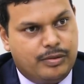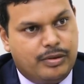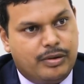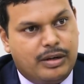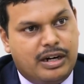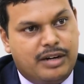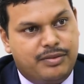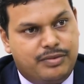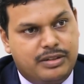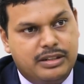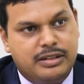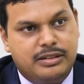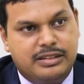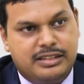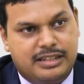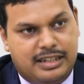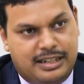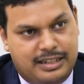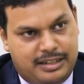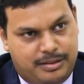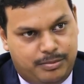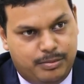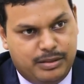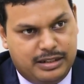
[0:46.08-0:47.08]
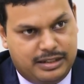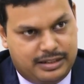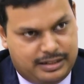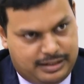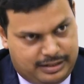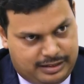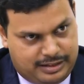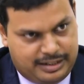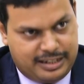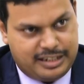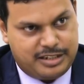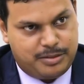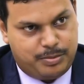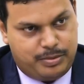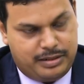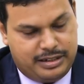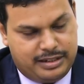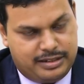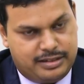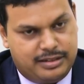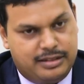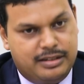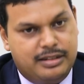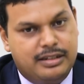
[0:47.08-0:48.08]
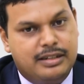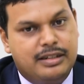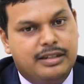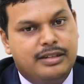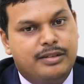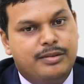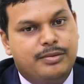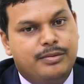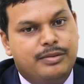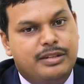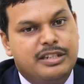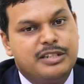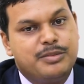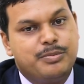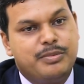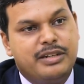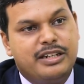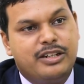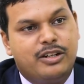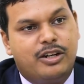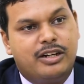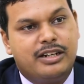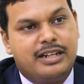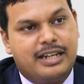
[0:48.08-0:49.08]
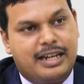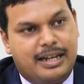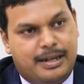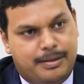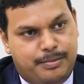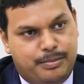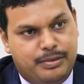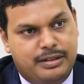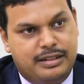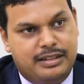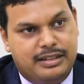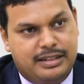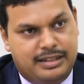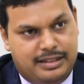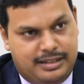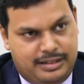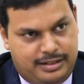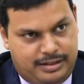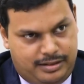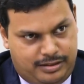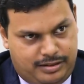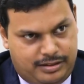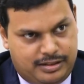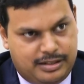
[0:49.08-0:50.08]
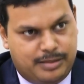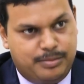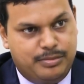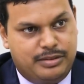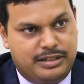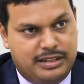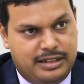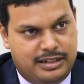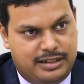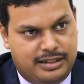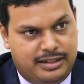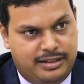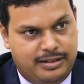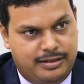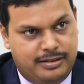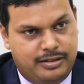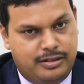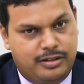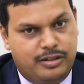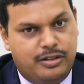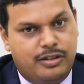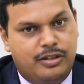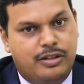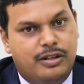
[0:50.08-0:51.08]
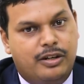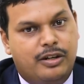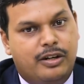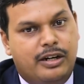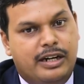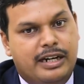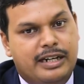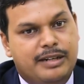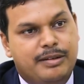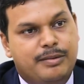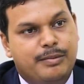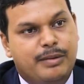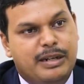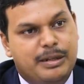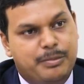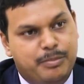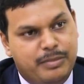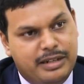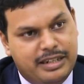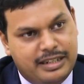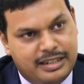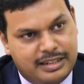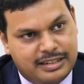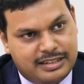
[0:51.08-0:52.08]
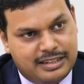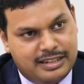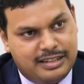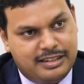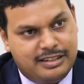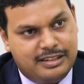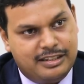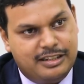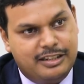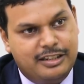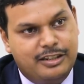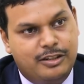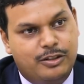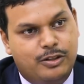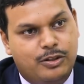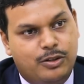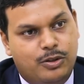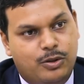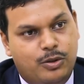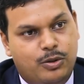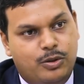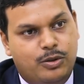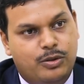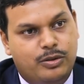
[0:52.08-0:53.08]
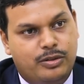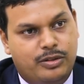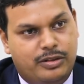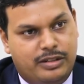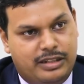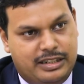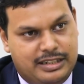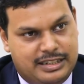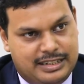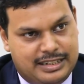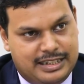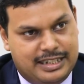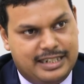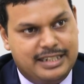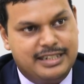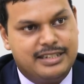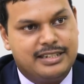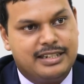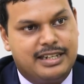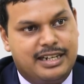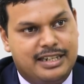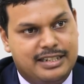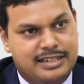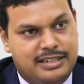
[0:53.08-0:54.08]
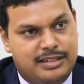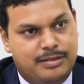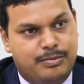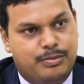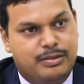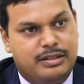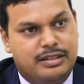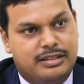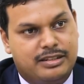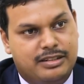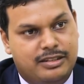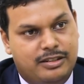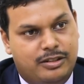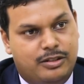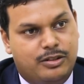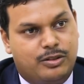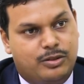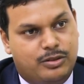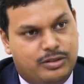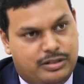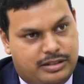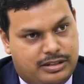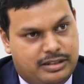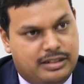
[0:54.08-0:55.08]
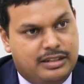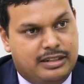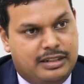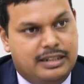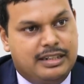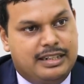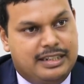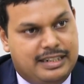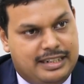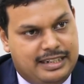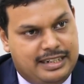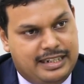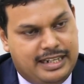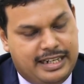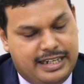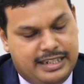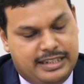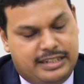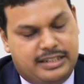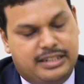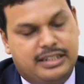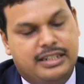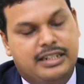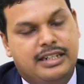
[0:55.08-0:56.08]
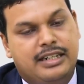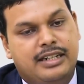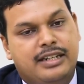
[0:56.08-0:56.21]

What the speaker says: after the childbirth takes place. This may not happen in some children, and it may essentially grow in size as the person grows in age.